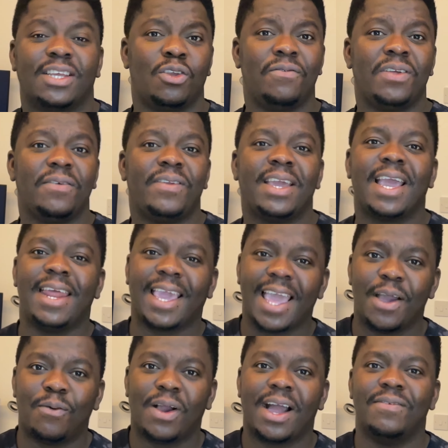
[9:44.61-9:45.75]
So even if they get a care
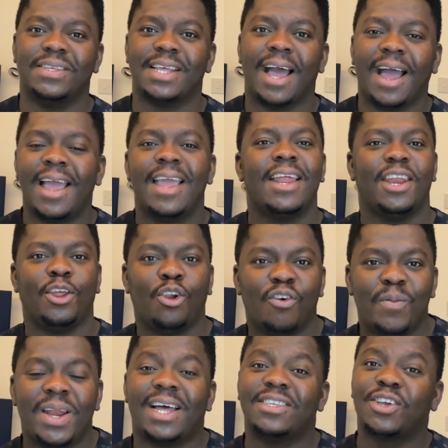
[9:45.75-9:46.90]
worker visa, the
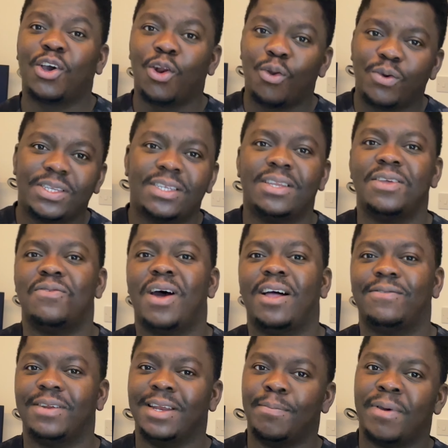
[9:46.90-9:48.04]
government has closed the route
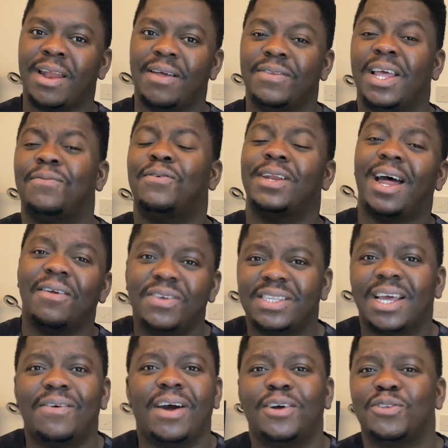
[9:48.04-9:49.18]
for the dependent visa for that visa
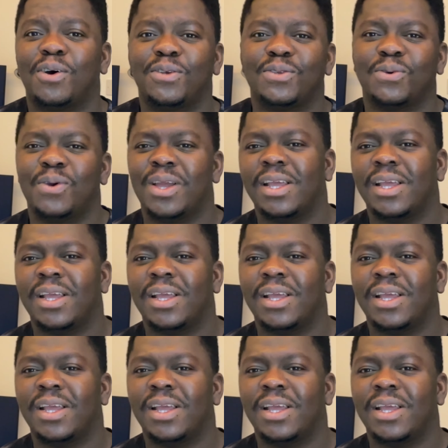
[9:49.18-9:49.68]
route also.